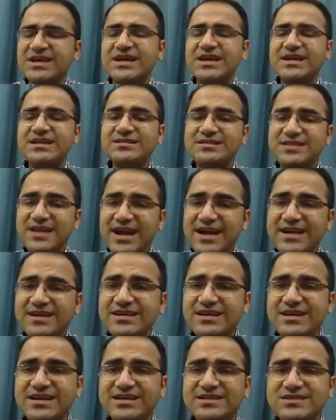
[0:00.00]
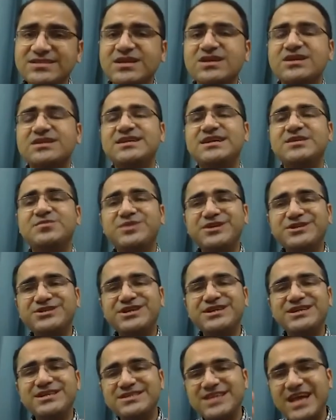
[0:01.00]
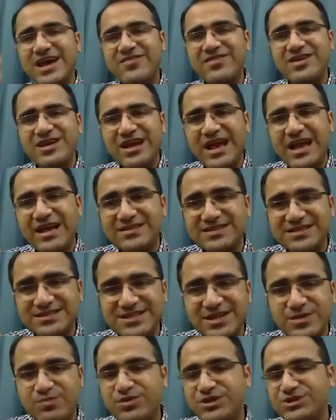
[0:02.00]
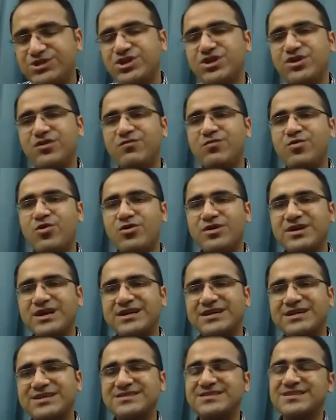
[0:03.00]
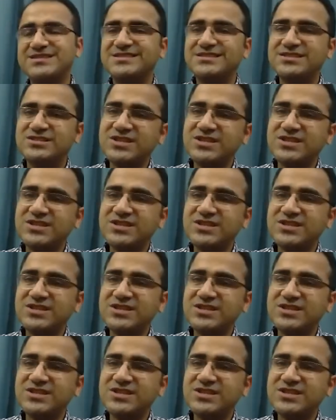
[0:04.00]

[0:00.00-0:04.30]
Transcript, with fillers: in that case, that patient is having exacerbation of bronchiectasis.